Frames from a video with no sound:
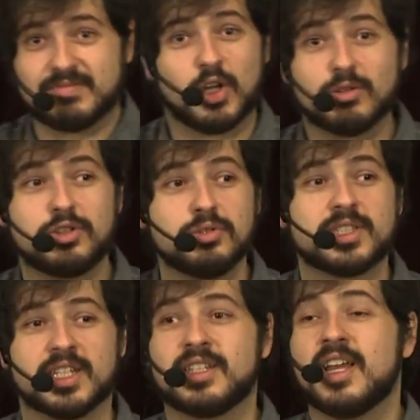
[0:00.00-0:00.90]
Don't
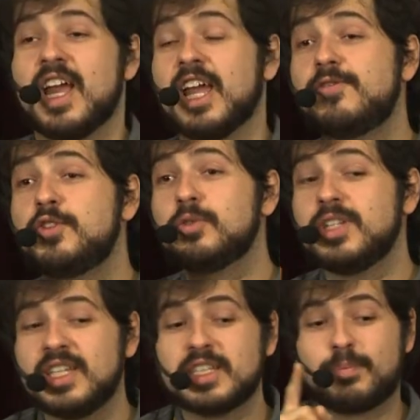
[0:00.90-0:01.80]
use it. If you
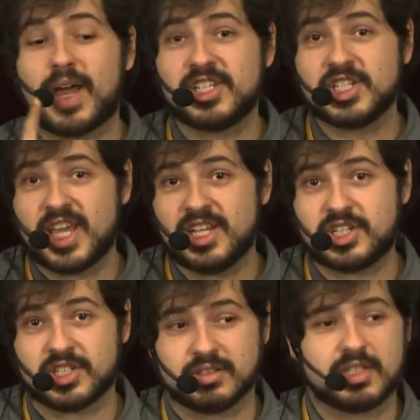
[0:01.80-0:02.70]
need
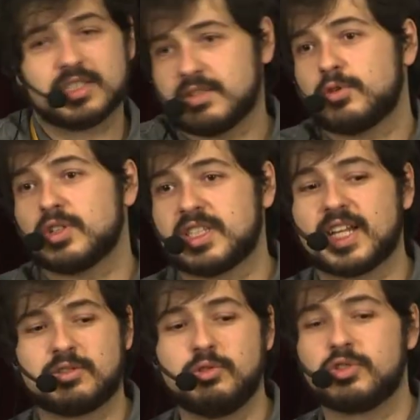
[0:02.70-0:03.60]
pagination, because of course
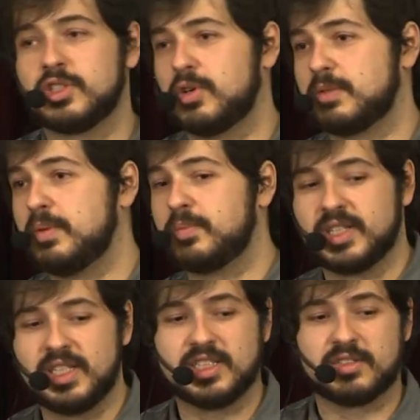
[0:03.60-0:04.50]
that's usually what people
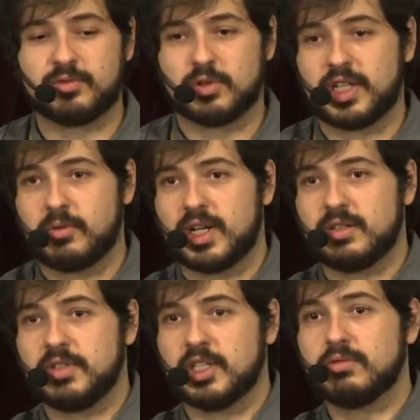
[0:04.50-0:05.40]
need it for. They want
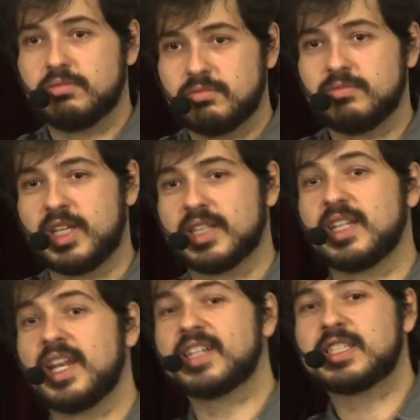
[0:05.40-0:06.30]
to, get the
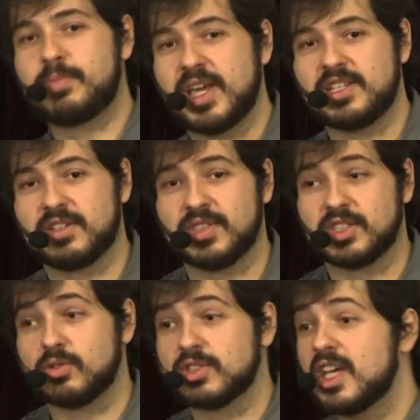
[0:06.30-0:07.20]
next page of
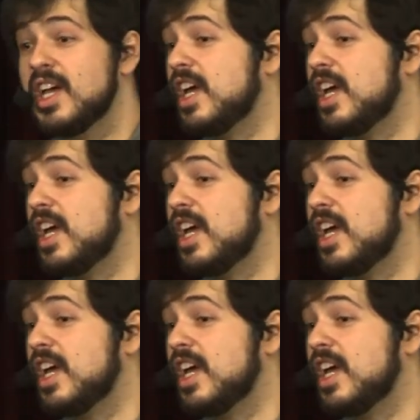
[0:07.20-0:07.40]
results.